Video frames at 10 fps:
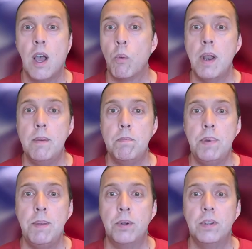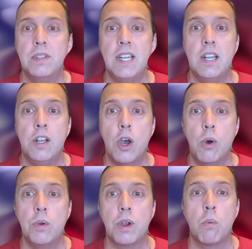when people didn't
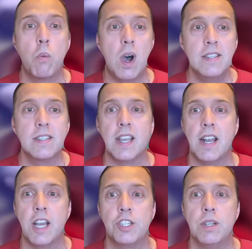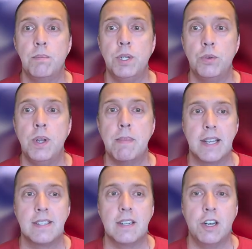know there was a connection between
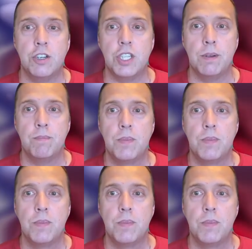mass and energy.